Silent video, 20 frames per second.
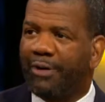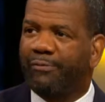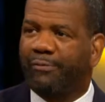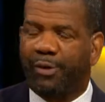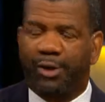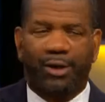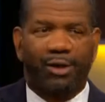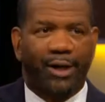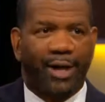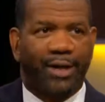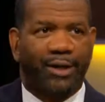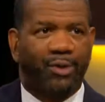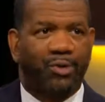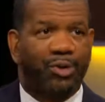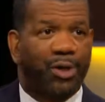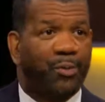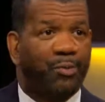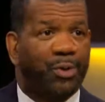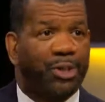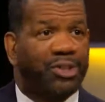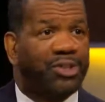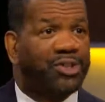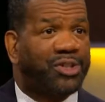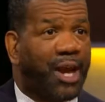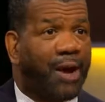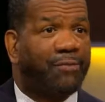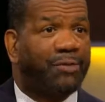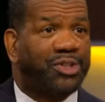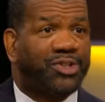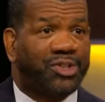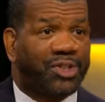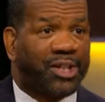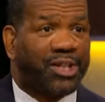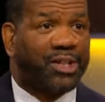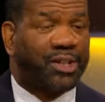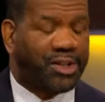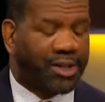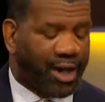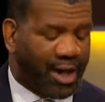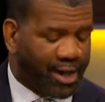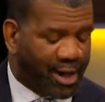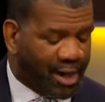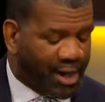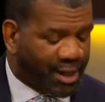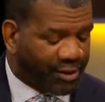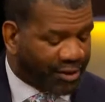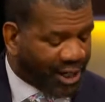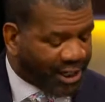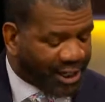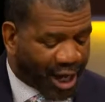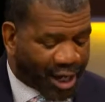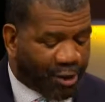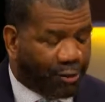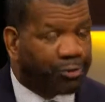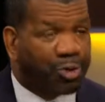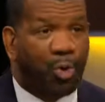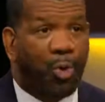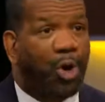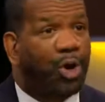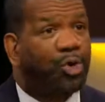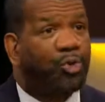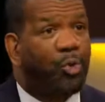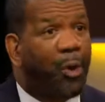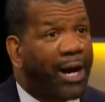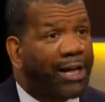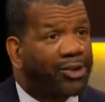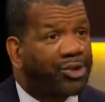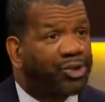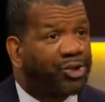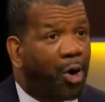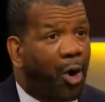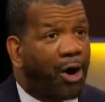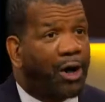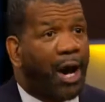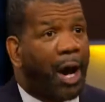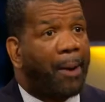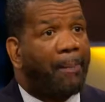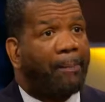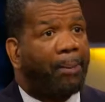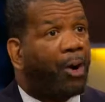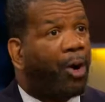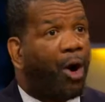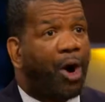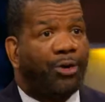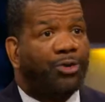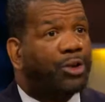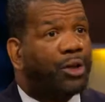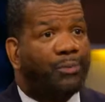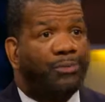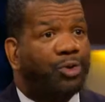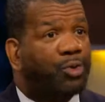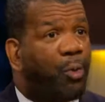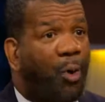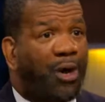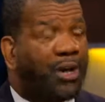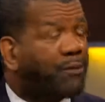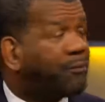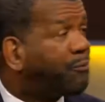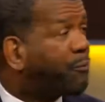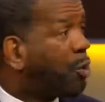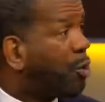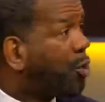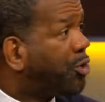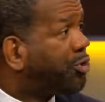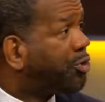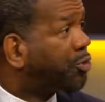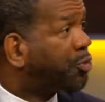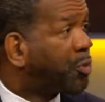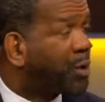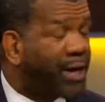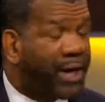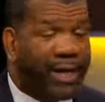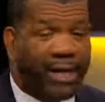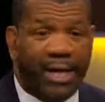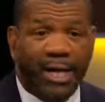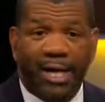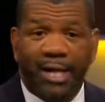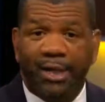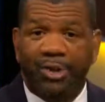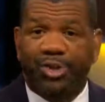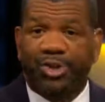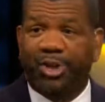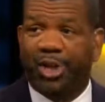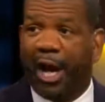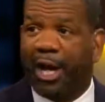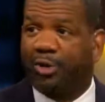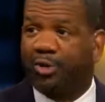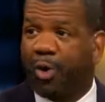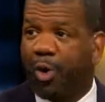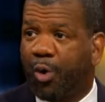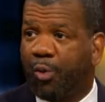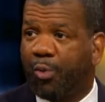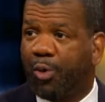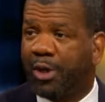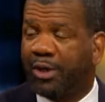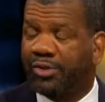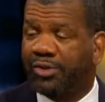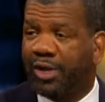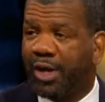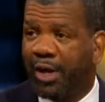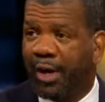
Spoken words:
for the Lakers, and we just haven't seen it yet. They got off to a great start. I applaud them. 24-3. Schedule was